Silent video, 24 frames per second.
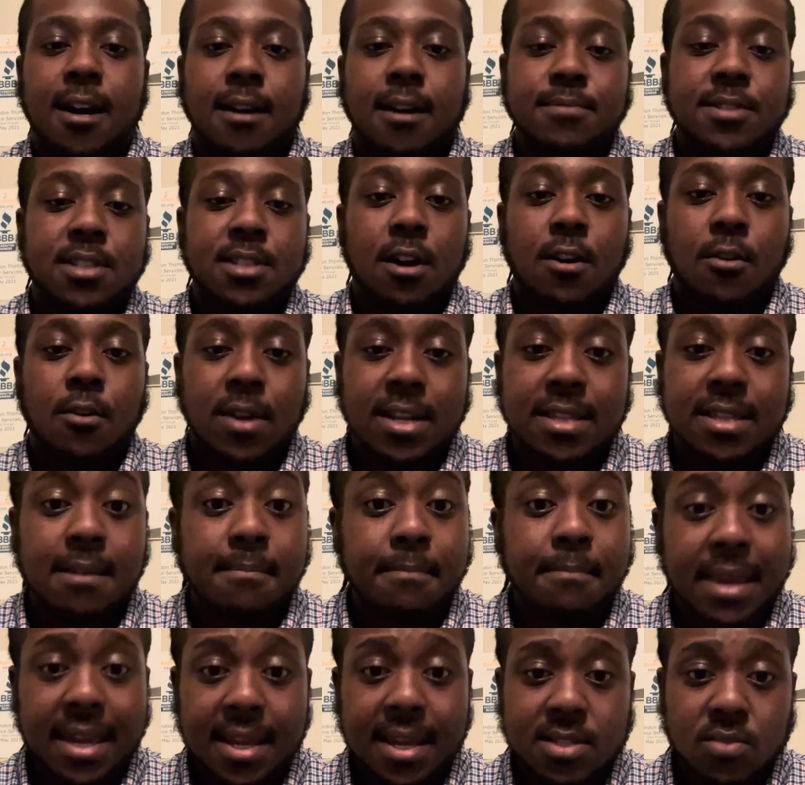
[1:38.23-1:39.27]
So one of the
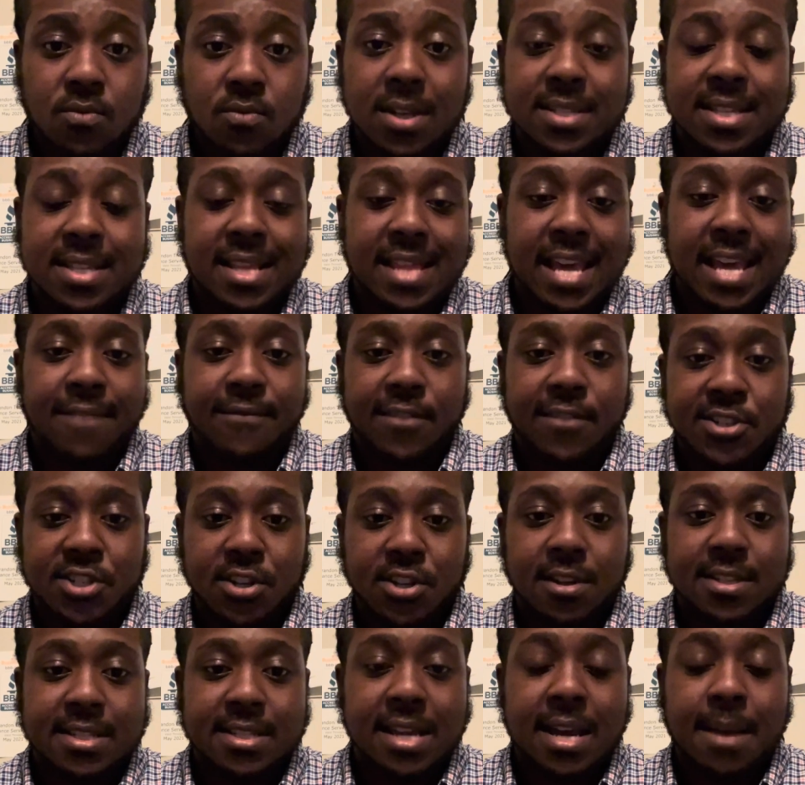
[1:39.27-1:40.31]
biggest ones that life
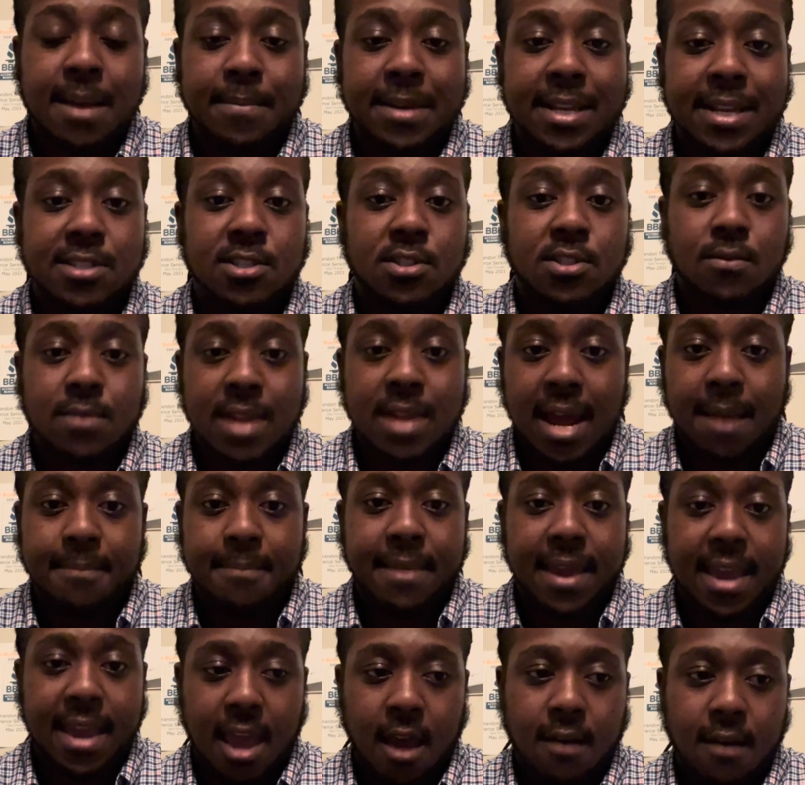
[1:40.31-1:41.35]
insurance companies do not
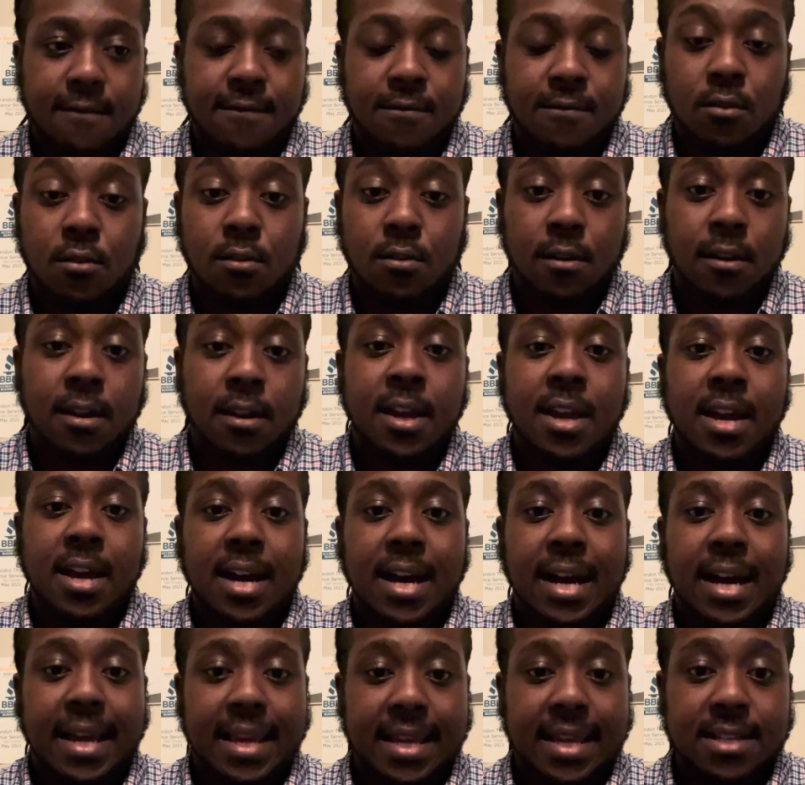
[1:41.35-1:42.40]
pay out for
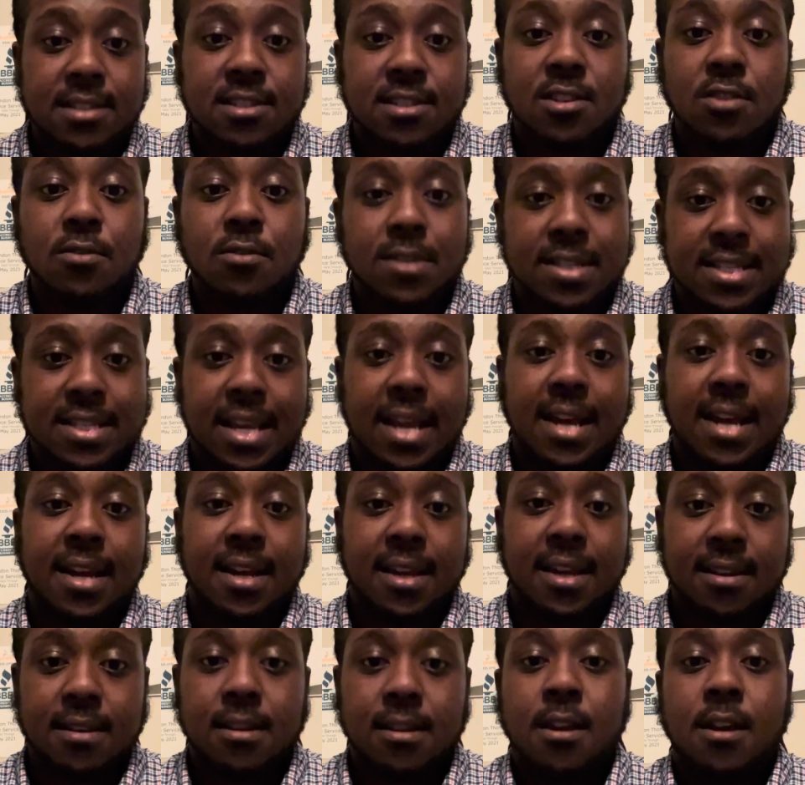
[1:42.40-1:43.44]
is
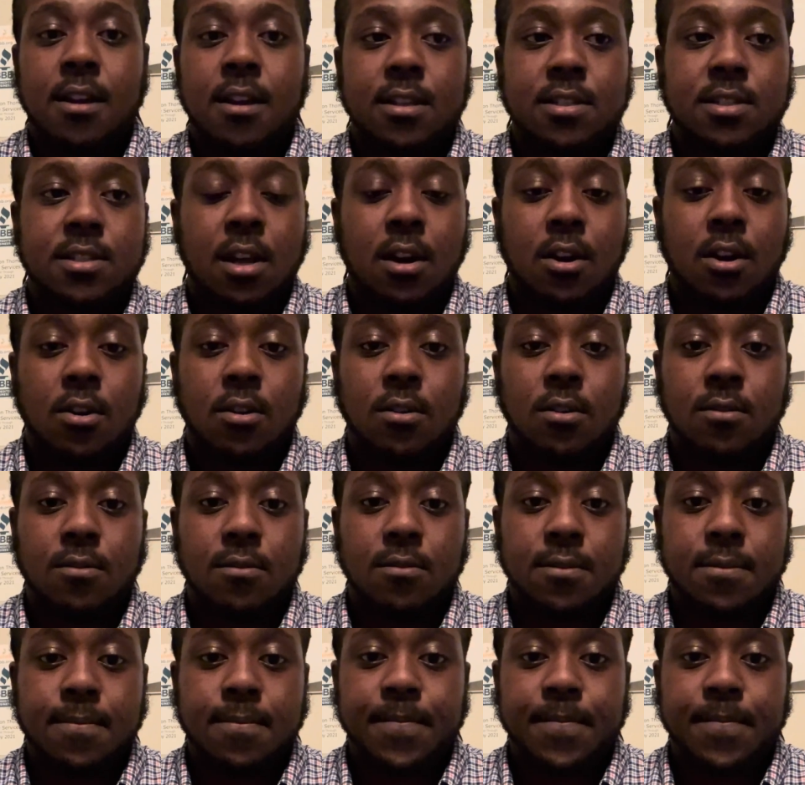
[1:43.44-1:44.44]
suicide. So,